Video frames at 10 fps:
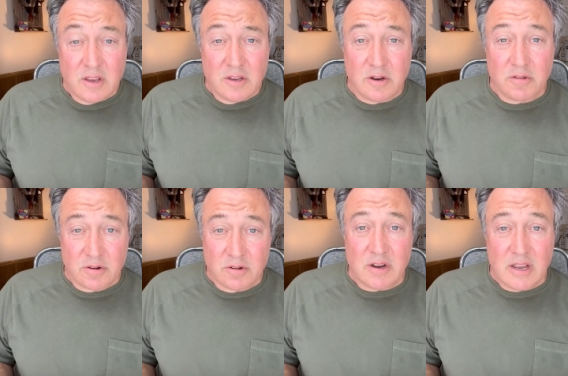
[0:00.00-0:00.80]

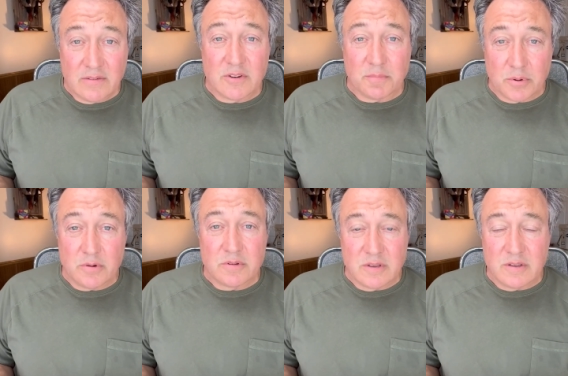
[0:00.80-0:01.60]
They're going to have to
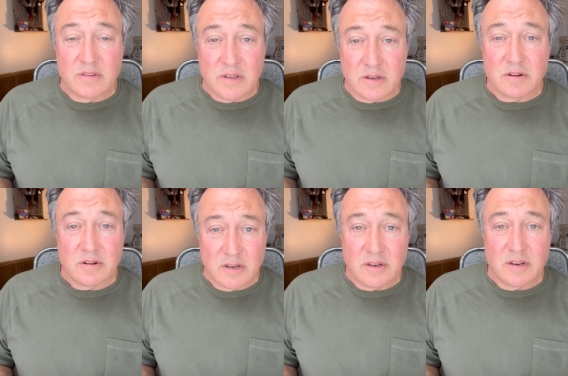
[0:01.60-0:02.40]
approach these
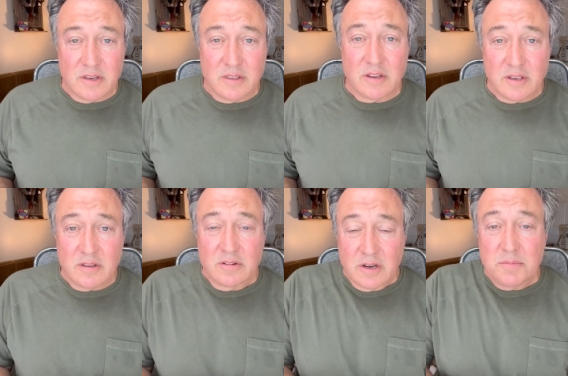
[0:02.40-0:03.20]
deer and
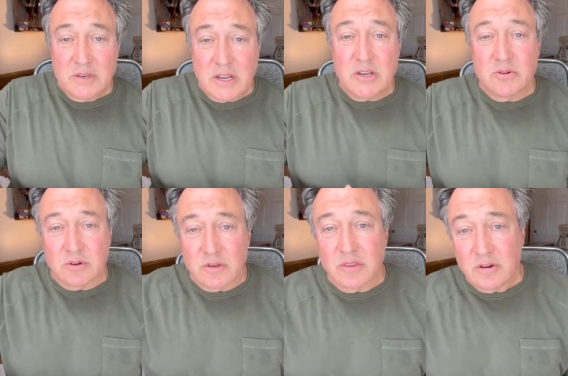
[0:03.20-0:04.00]
it's going to be
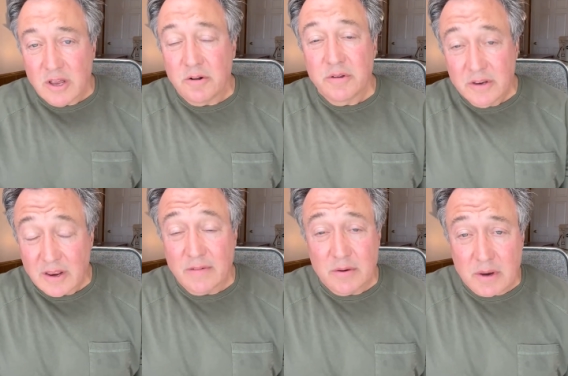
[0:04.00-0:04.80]
dangerous. And they're not only
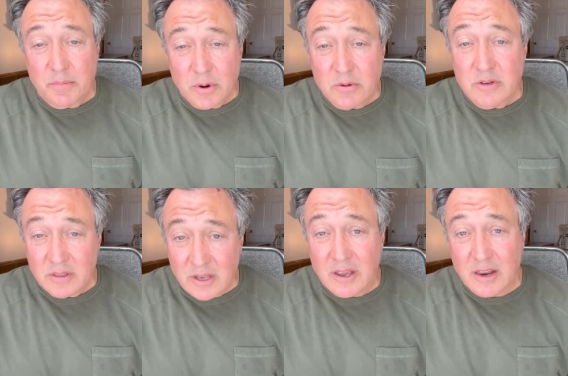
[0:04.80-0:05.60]
have to approach
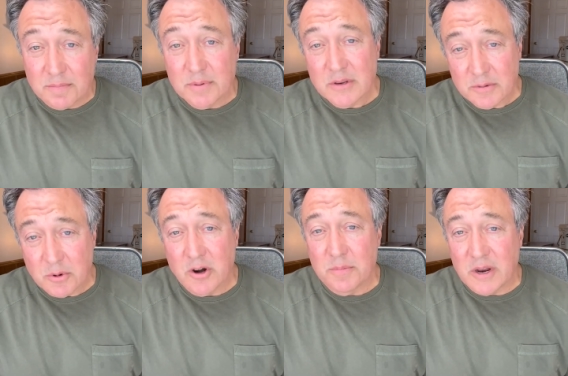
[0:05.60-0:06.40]
it, they got to be
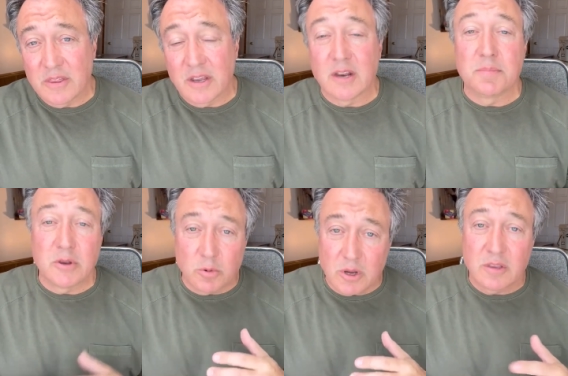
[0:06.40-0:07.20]
smart about it. They got to be
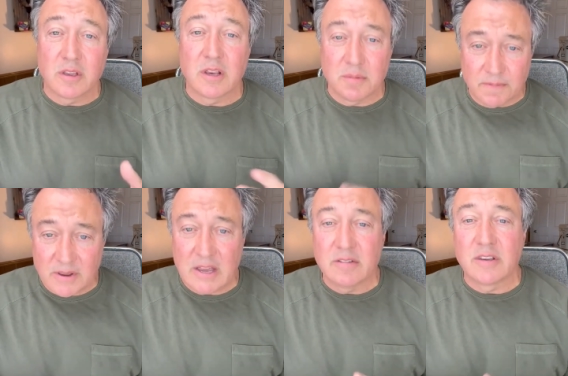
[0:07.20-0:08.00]
quick. They got to be
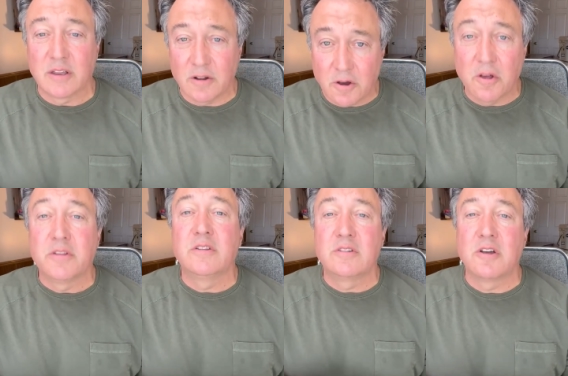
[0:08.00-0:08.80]
fast. They got all
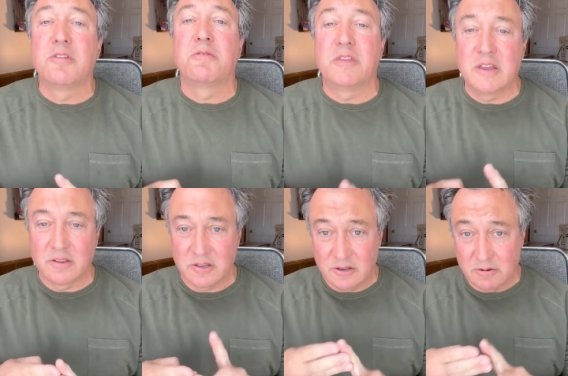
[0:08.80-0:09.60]
these other
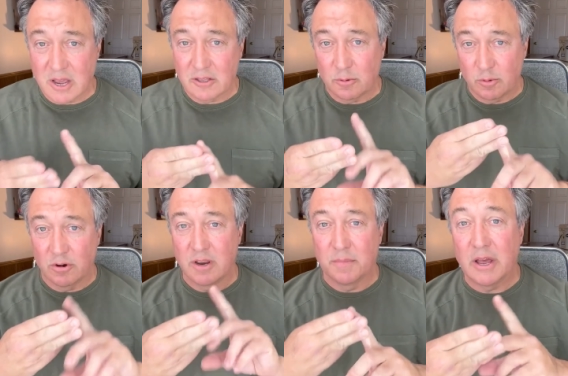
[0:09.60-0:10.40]
things that you got to
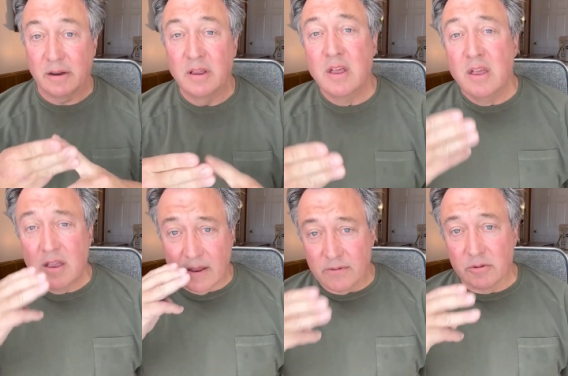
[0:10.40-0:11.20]
worry about.
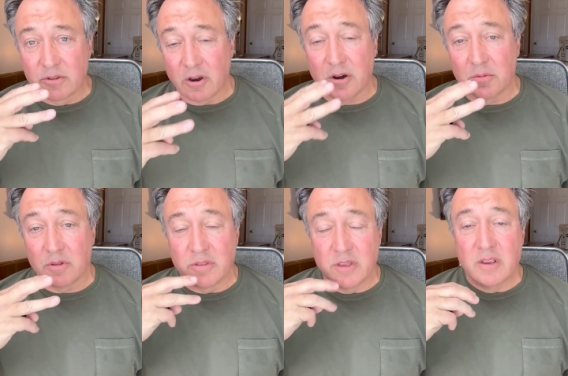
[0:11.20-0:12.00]
If you start
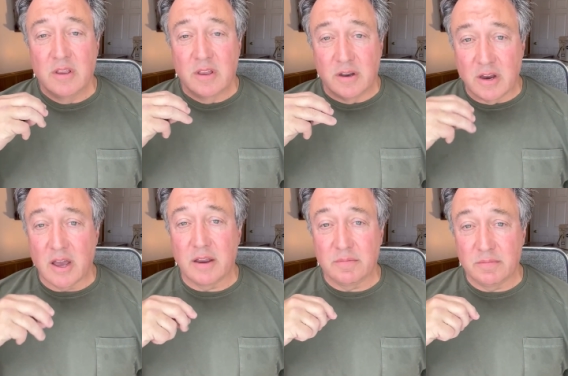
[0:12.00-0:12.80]
with
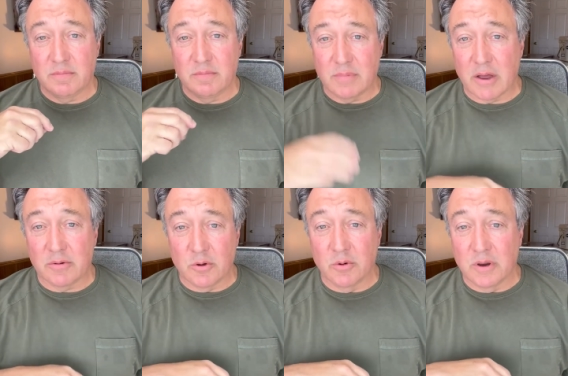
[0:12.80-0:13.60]
not
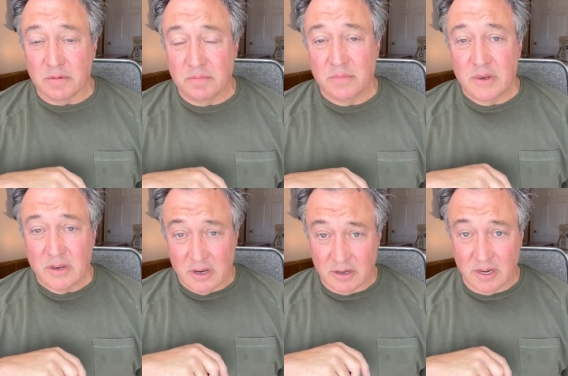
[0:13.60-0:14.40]
outgoing
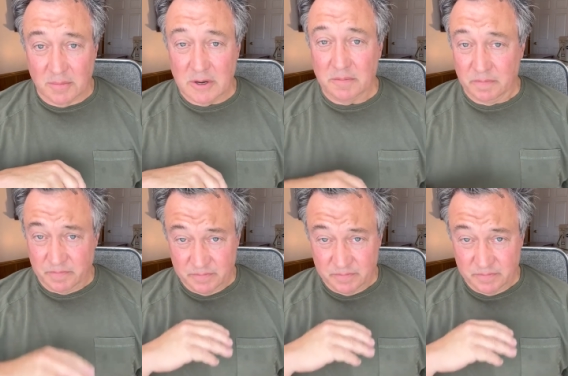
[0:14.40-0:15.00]
and timid,